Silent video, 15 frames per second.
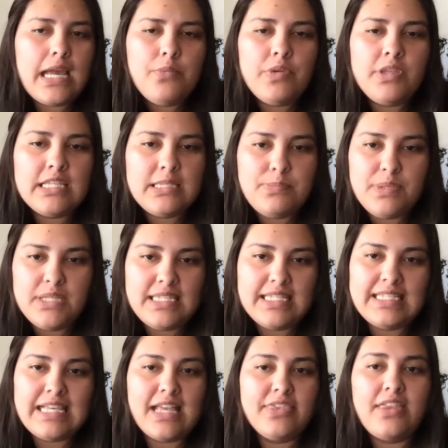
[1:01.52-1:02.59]
when this business
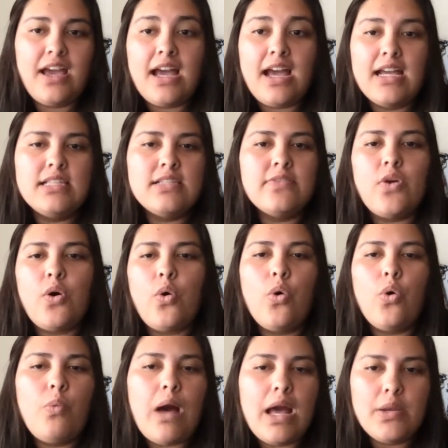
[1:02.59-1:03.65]
had the eyes of the whole
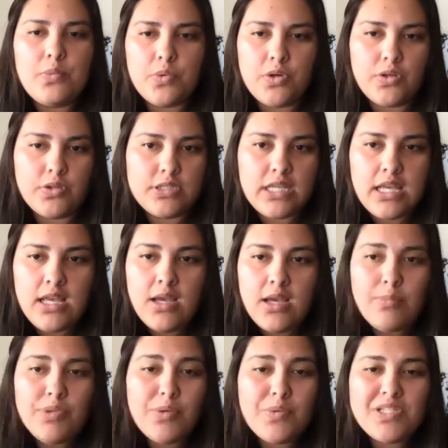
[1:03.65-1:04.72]
wide world.
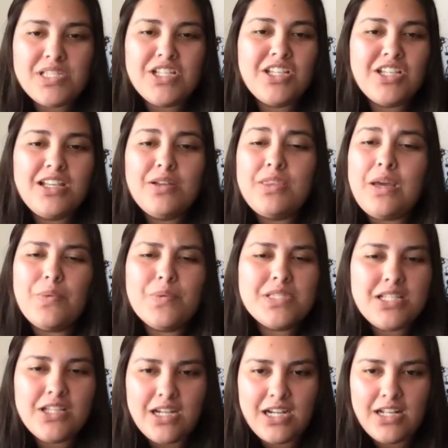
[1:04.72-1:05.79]
There wasn't that wasn't
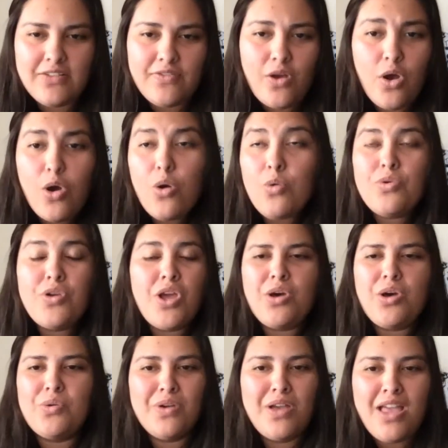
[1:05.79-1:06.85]
good enough. Oh
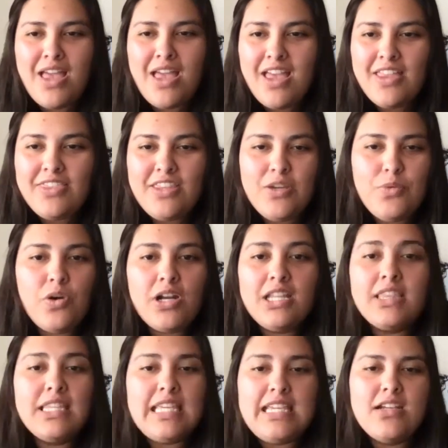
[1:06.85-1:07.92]
no. They wanted
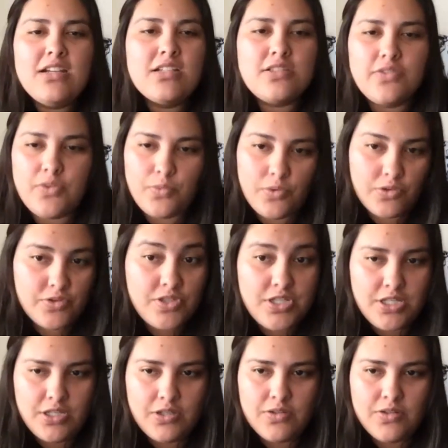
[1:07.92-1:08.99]
the ears of the world
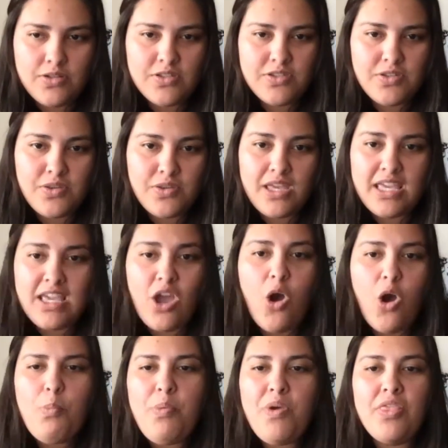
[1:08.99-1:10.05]
too. So they
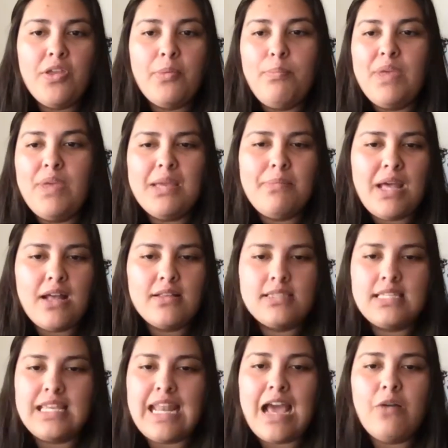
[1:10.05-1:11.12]
opened their big mouths
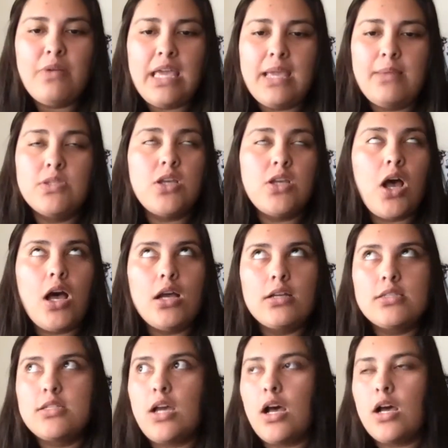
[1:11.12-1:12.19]
and out came talk,
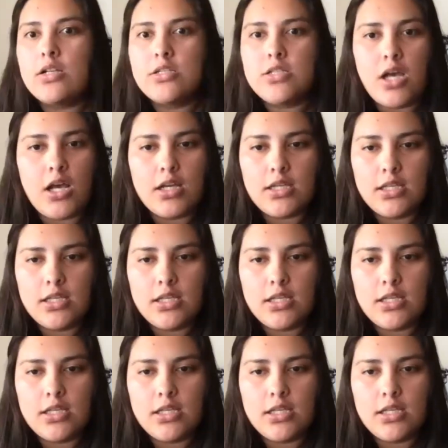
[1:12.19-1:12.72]
talk, talk.